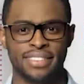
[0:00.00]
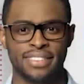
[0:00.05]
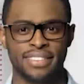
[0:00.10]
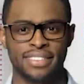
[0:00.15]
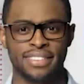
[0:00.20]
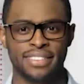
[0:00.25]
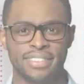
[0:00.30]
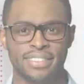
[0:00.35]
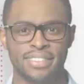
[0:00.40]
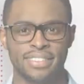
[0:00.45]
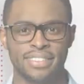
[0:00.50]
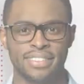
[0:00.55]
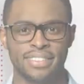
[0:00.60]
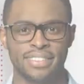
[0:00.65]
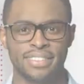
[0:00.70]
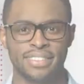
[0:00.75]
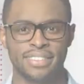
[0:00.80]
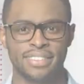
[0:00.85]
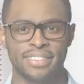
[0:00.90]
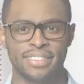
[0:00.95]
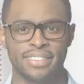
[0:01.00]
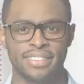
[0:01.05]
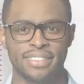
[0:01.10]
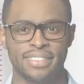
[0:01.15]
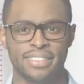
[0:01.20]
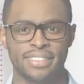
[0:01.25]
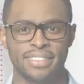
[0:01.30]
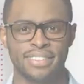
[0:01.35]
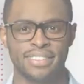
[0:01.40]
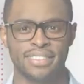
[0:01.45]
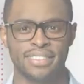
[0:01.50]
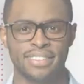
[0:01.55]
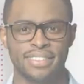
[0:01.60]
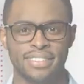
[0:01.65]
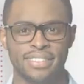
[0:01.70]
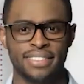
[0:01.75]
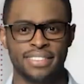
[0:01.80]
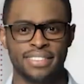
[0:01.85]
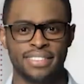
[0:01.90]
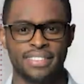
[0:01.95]

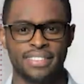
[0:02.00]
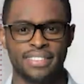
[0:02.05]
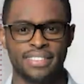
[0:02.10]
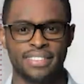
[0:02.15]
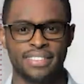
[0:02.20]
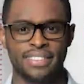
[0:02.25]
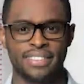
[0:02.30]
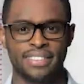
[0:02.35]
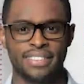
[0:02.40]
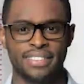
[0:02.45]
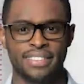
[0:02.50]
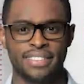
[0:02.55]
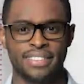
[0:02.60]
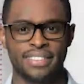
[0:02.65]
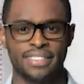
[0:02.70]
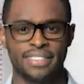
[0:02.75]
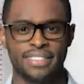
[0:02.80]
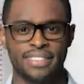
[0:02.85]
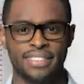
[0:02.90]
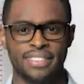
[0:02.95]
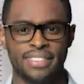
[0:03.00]
[no speech]